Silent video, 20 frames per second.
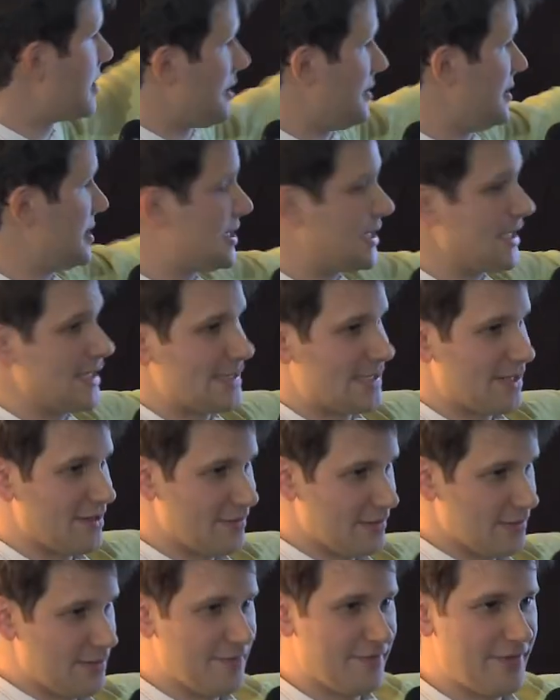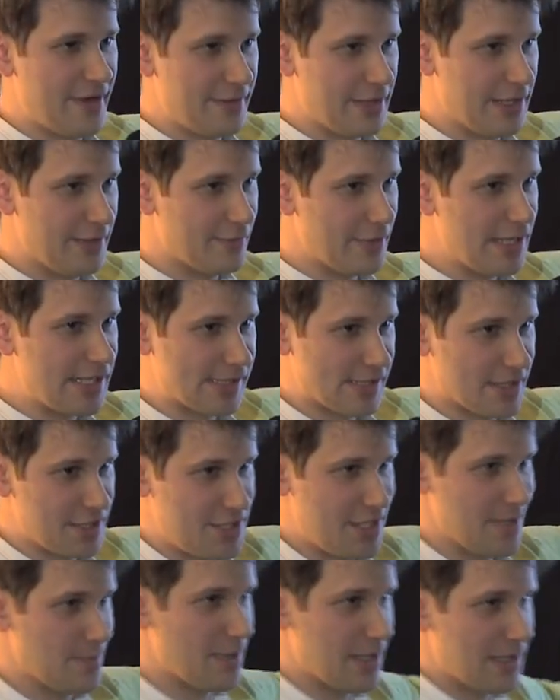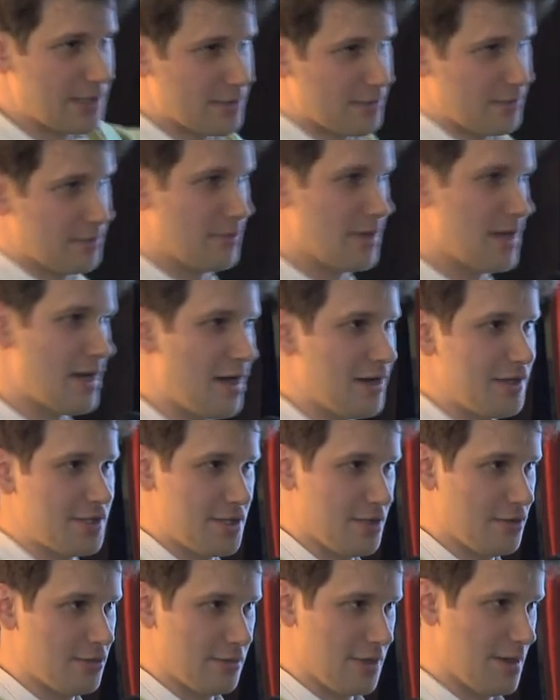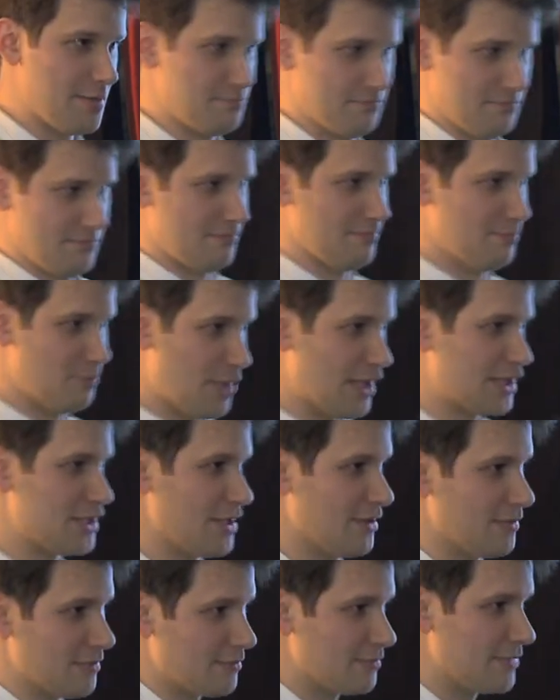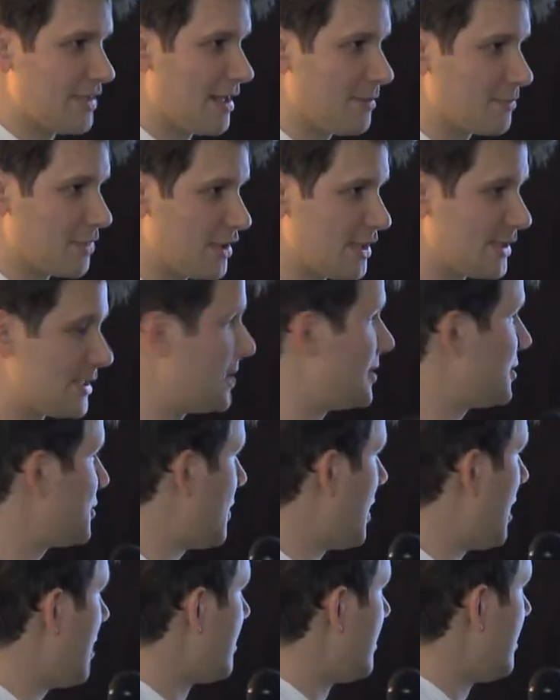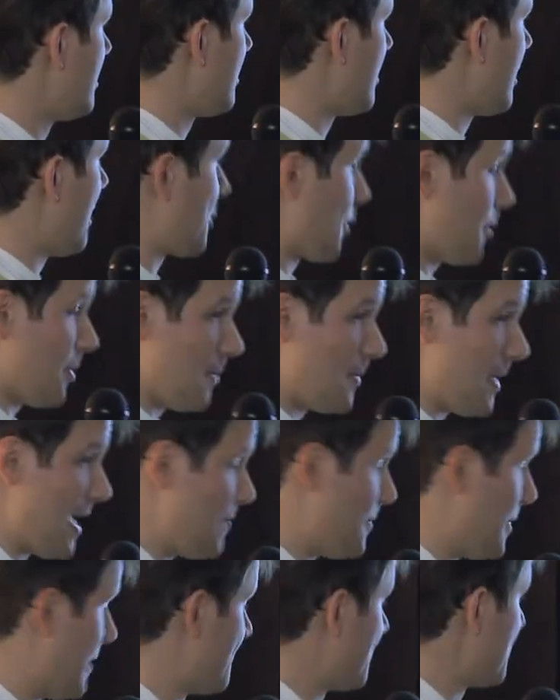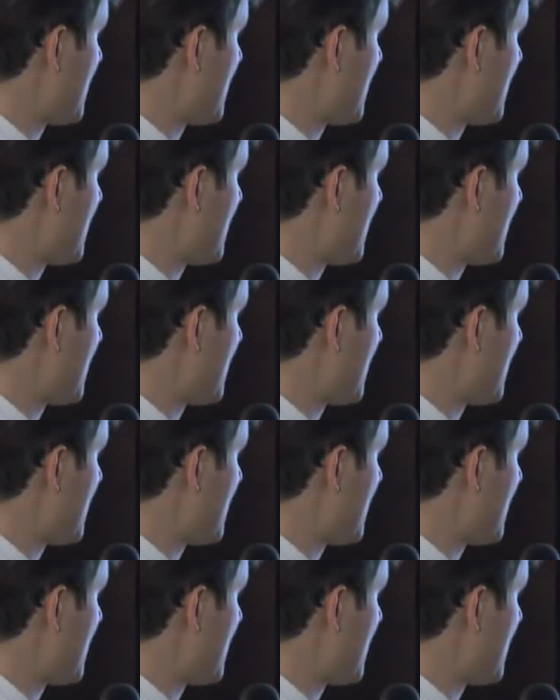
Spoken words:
This is the very researchy bit where I show a picture that I'm going to send to a proper paper.